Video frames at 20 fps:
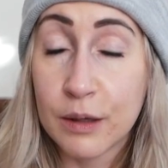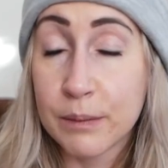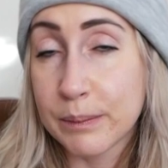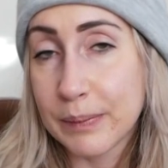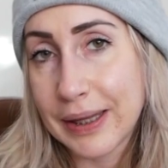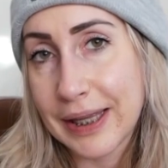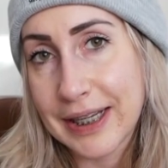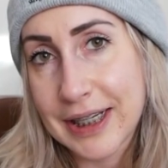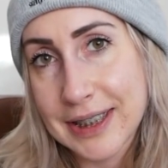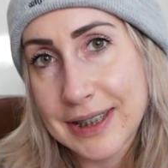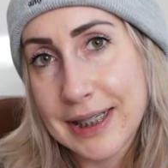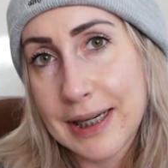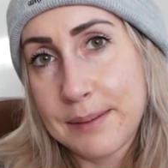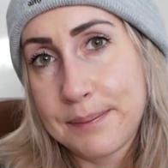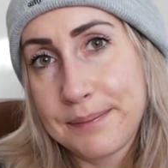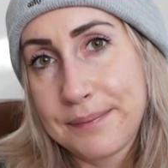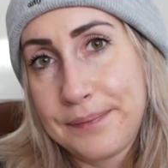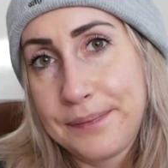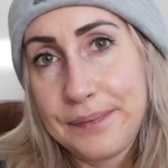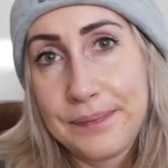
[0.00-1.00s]
But like I said,
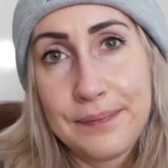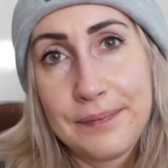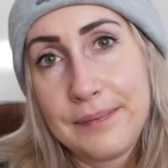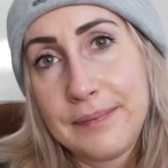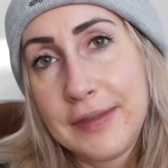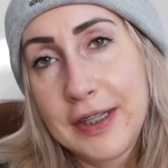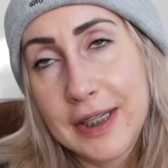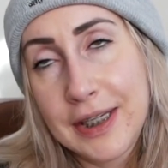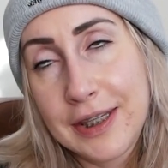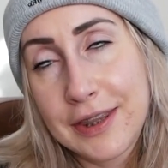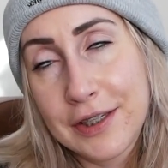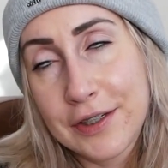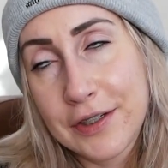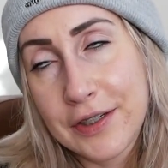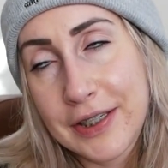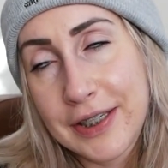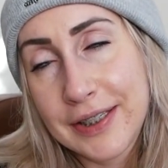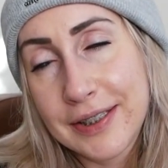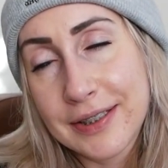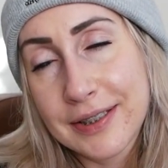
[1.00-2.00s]
didn't eat the
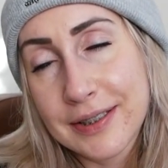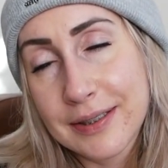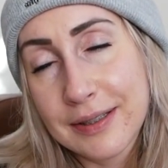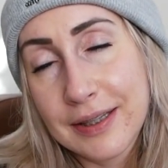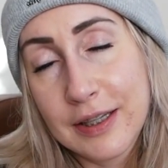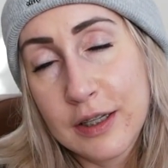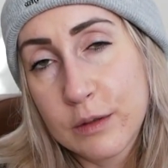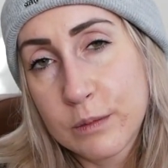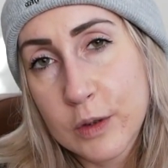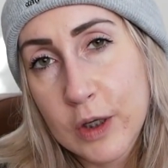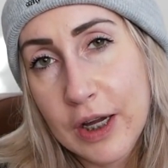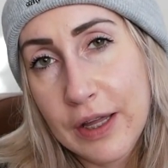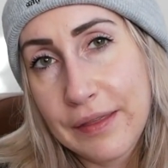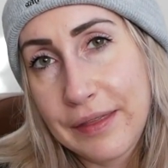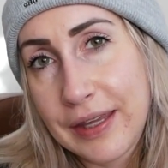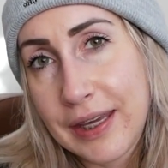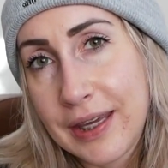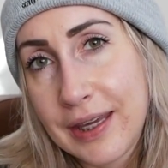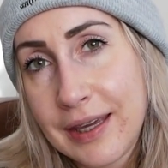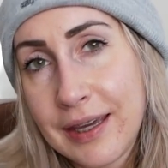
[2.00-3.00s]
cookies, a little more
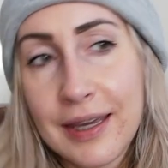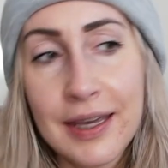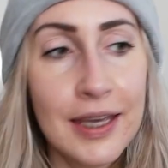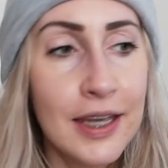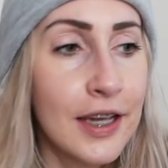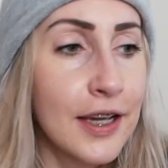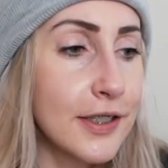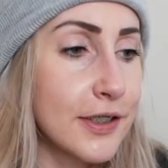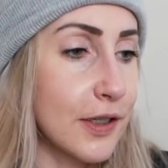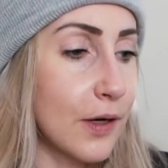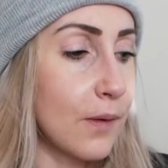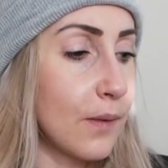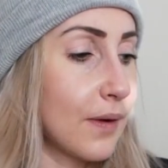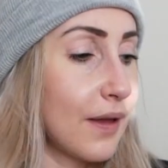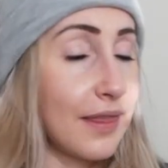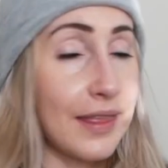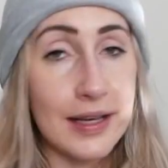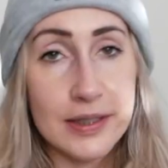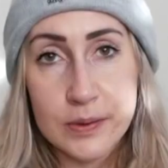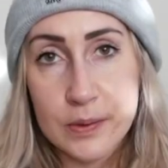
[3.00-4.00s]
healthy. So
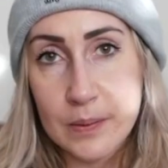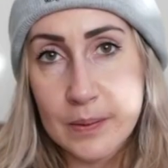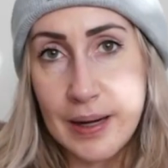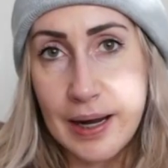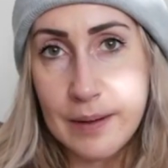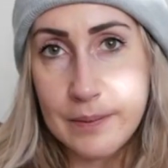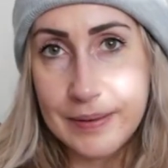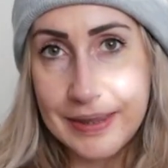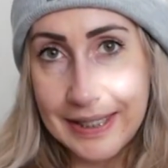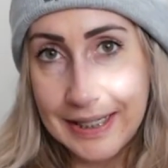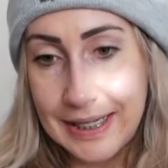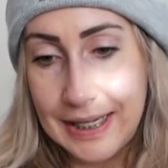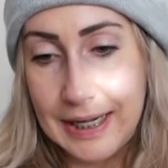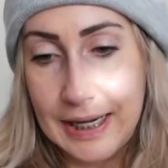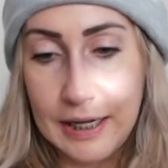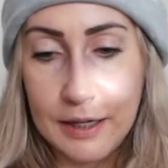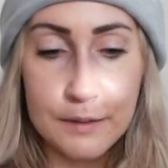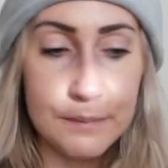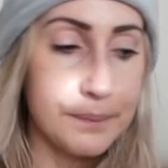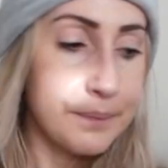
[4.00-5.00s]
that's where we're at with the
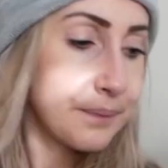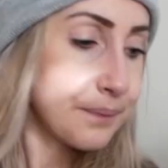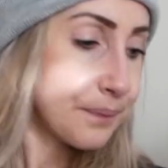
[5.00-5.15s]
eating.